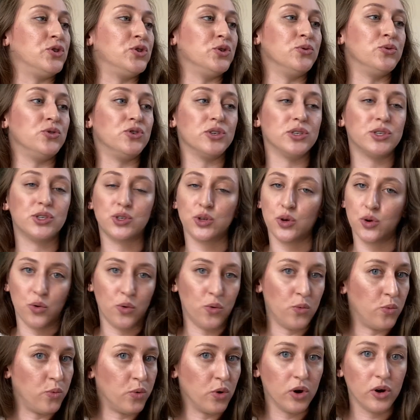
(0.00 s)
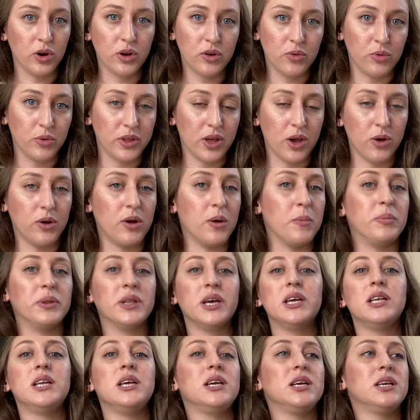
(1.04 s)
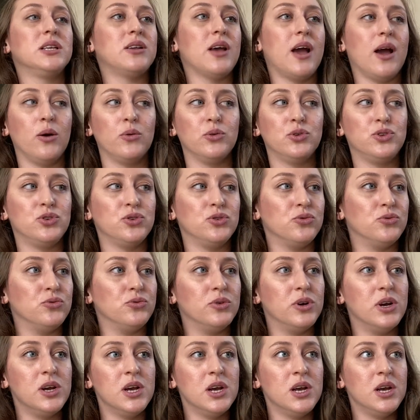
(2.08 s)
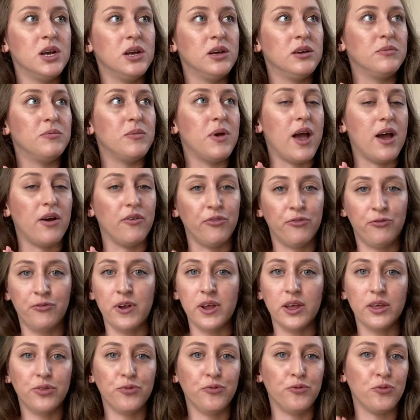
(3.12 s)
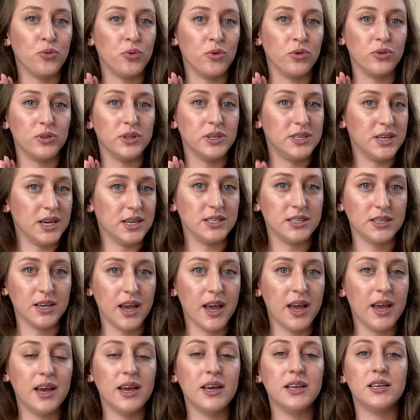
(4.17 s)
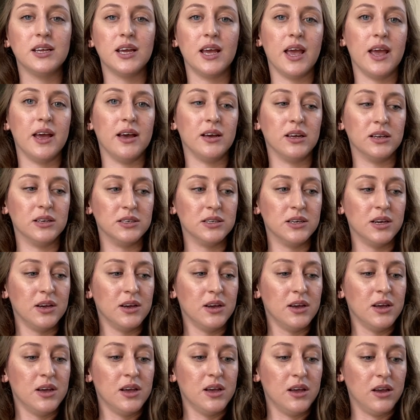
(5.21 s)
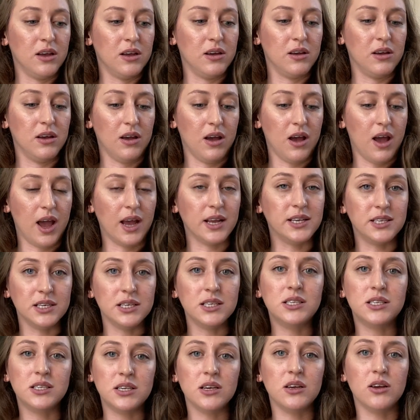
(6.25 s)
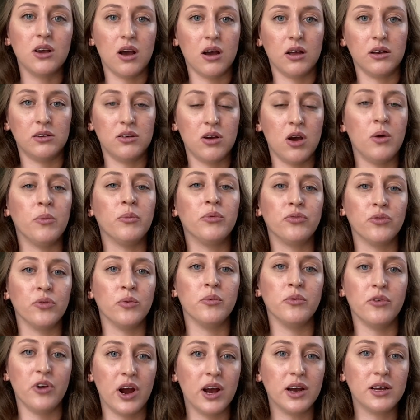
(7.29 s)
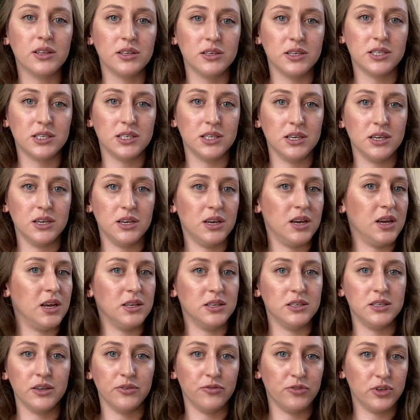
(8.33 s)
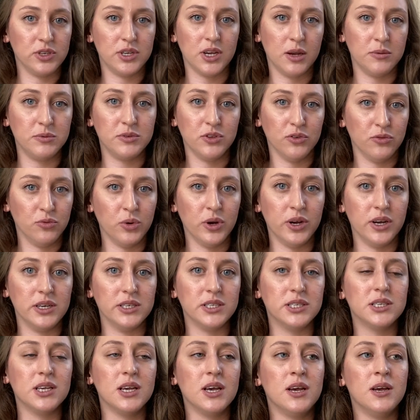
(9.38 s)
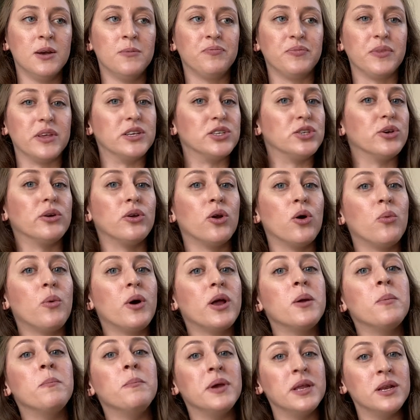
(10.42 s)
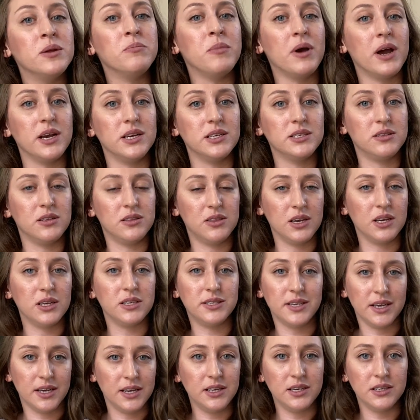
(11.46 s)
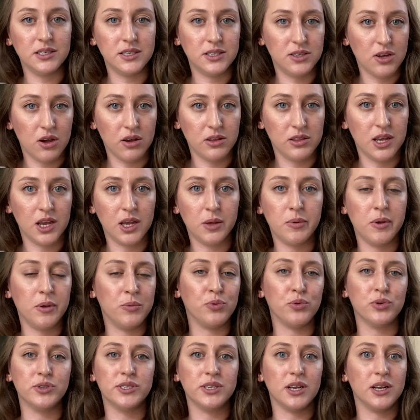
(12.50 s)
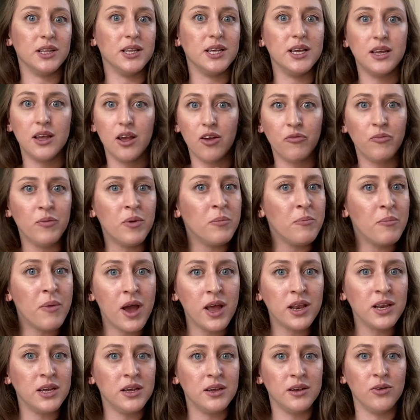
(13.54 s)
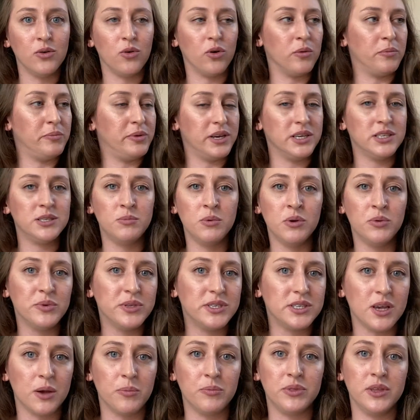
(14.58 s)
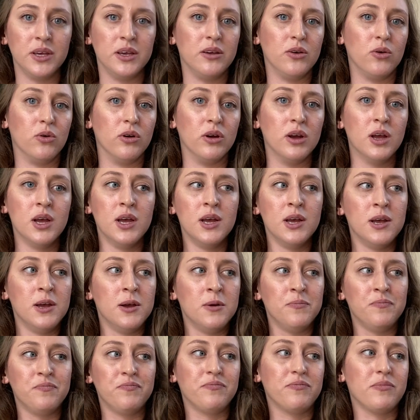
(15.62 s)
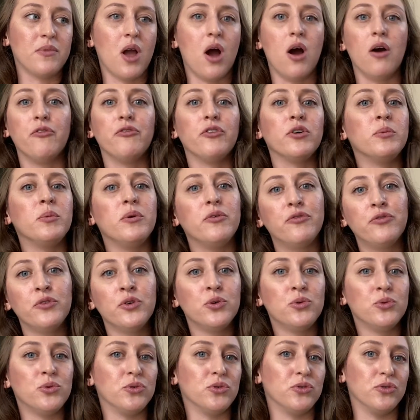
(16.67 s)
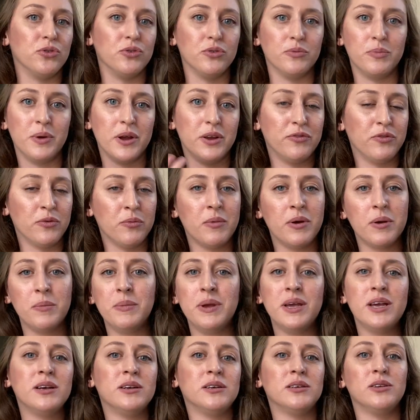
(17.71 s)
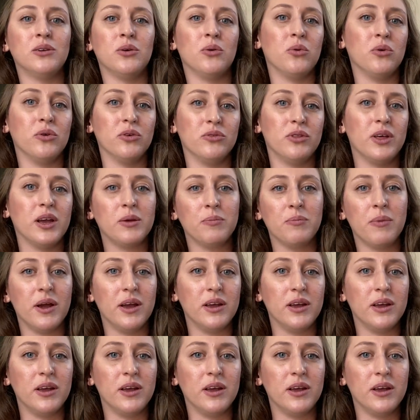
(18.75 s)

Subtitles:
to just work without complaining, how to have faith for the days ahead. And I did see God come through miraculously in different types of ways. And so I don't want to minimize the things that he's done. Like, people suddenly gave me money or blessed me with something or offered me food or paid for my meal, or like